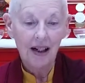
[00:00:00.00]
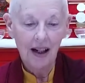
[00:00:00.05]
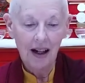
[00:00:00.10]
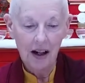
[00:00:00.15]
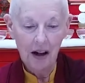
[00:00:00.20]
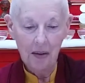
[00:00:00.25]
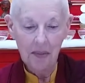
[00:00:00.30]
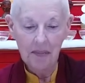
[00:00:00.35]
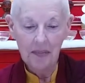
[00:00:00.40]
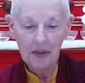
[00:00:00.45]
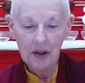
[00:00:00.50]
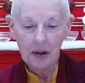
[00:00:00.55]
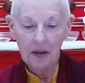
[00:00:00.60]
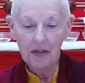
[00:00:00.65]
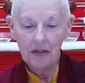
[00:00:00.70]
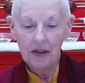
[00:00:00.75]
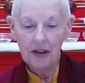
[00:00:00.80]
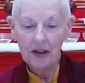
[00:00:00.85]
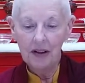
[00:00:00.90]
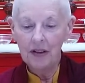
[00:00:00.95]

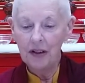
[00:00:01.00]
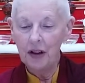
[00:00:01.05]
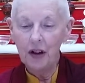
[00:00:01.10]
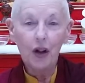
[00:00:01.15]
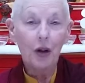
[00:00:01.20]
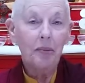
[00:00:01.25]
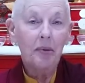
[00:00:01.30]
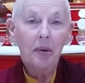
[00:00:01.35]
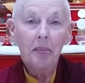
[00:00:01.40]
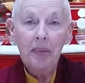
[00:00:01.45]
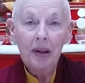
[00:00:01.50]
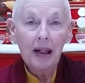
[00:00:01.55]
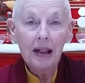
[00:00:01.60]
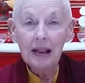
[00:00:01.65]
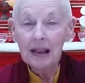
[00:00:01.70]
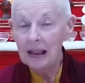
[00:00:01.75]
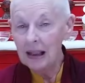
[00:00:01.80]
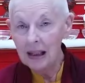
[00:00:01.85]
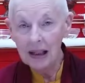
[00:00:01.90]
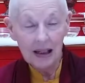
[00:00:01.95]
the human
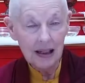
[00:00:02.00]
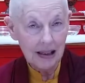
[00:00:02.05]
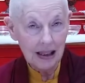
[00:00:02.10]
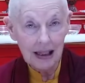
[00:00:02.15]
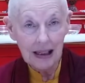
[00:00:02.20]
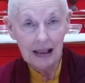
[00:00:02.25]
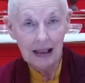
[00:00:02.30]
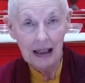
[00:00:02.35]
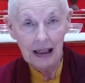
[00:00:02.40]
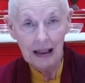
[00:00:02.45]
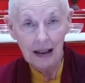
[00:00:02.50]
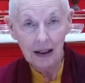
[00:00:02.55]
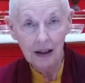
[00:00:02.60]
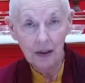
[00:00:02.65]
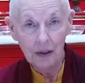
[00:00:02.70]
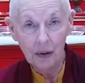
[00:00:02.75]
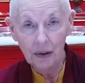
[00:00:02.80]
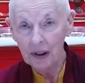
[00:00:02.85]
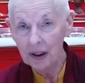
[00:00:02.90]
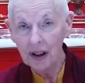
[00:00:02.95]
beings in a city
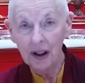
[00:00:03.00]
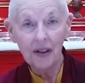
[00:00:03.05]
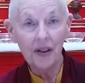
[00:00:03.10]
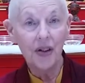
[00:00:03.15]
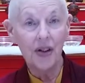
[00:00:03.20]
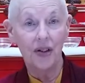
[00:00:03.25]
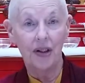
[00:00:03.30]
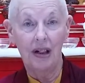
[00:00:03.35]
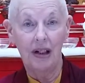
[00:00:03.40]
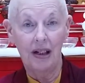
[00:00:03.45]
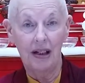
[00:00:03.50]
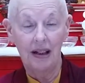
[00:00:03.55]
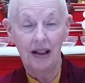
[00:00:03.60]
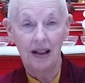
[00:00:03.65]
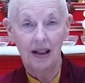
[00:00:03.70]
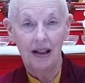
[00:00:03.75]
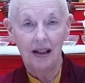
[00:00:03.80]
or a country.